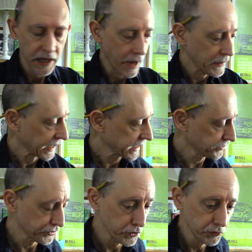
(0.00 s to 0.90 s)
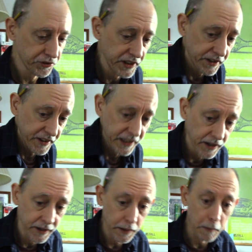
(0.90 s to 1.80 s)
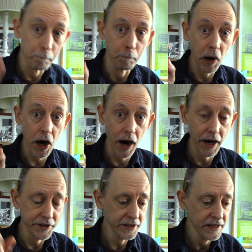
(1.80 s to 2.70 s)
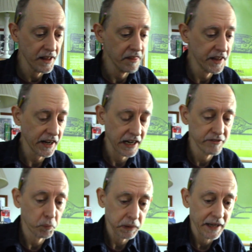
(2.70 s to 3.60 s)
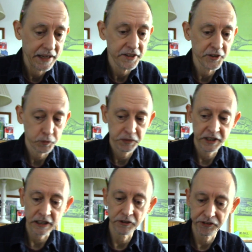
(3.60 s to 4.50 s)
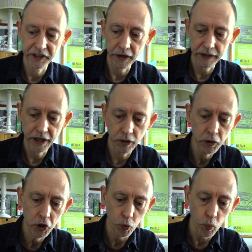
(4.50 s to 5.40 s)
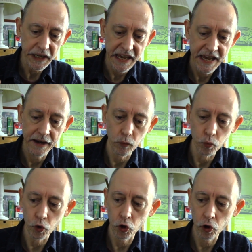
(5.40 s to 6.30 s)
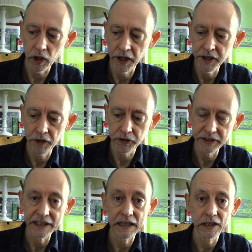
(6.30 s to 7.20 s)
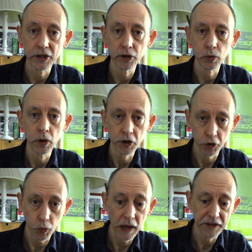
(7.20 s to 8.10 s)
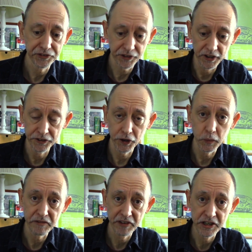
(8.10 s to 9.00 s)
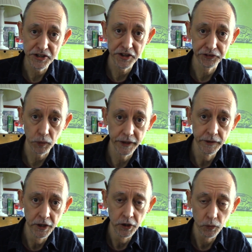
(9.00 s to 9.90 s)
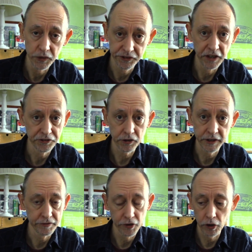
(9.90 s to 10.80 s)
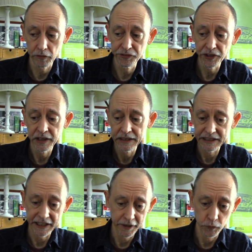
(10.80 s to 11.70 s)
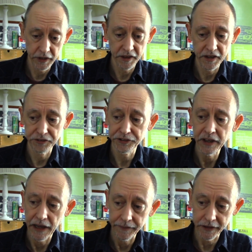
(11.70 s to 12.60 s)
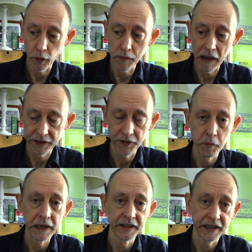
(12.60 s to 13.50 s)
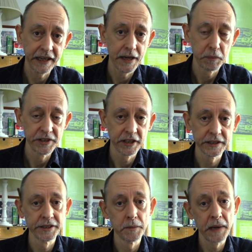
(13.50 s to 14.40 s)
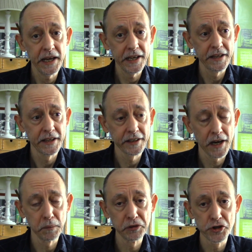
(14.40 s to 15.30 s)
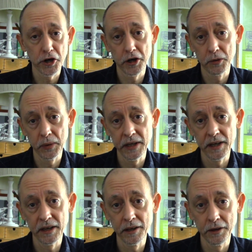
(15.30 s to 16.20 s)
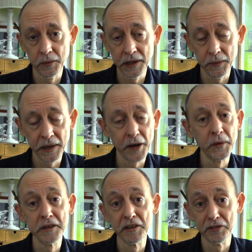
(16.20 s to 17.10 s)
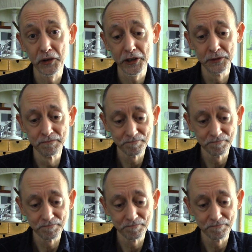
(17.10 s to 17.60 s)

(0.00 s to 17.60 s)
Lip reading: I mean, I guess using the mod that I have applied to this particular scenario, we can't roll another yellow quest until we finish this one, which necessarily involves getting rid of this and then going back bandit camp and telling them, hey, that Goblin Jar, we got rid of it for you.